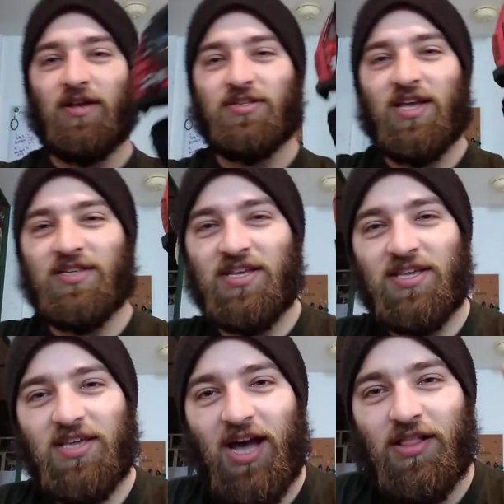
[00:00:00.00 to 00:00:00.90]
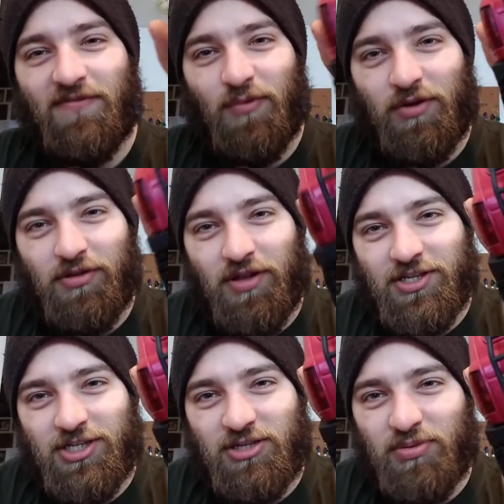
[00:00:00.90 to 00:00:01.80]
actually has a California
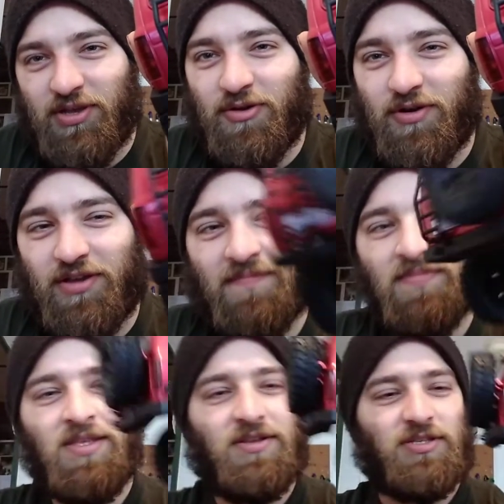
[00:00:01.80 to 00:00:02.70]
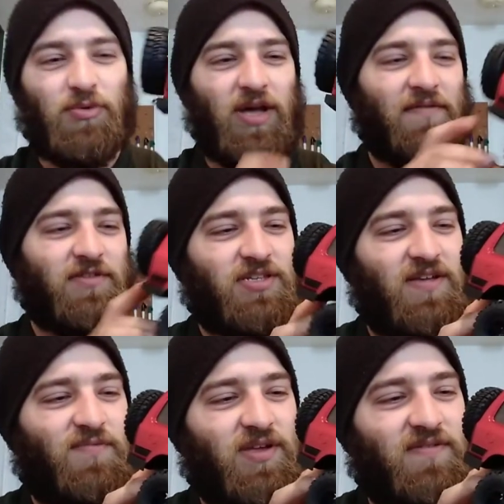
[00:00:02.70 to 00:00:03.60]
license plate on it. So we'll have to see
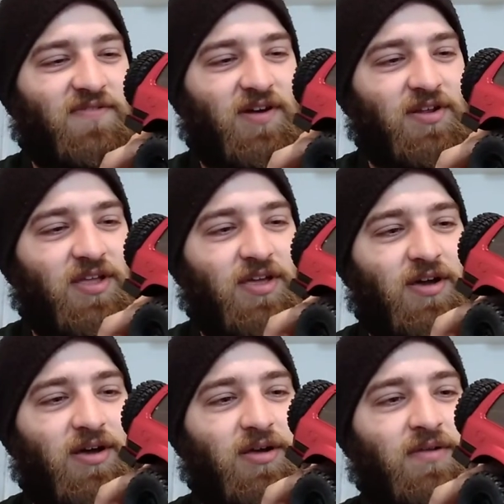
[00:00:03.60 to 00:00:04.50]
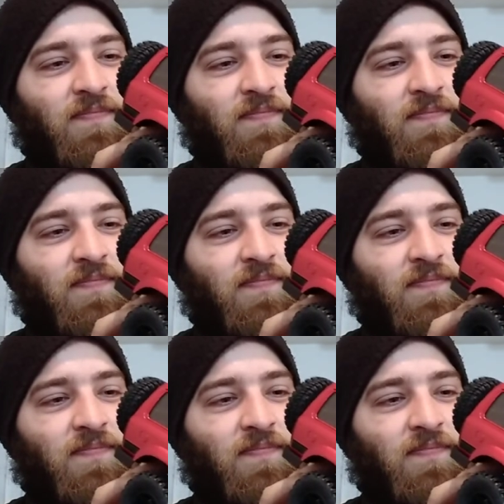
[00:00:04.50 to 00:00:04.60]
if we can find a, uh,